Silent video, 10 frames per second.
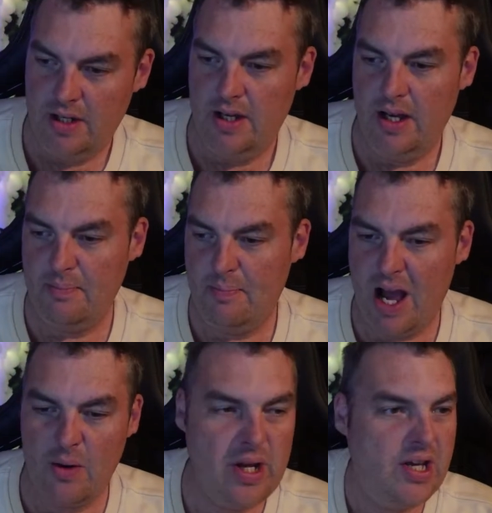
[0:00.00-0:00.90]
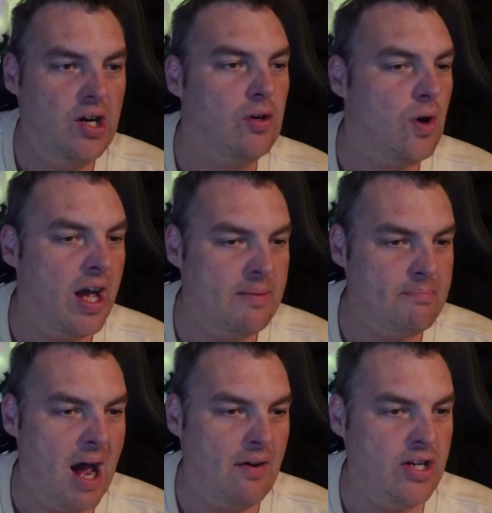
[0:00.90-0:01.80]
And back we go. Ryan
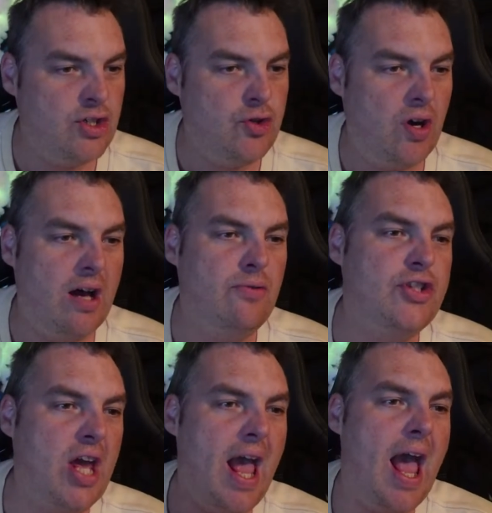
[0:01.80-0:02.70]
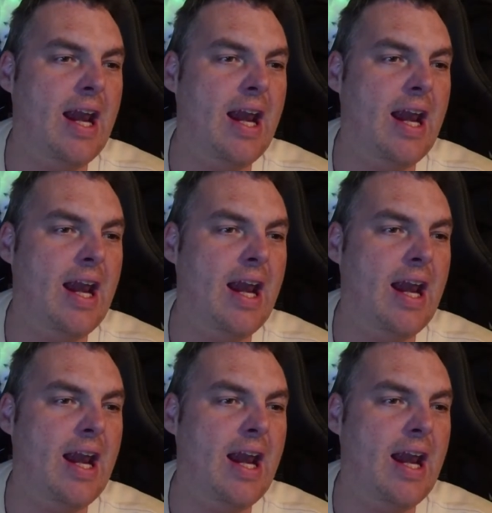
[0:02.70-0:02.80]
Marriage drives it in,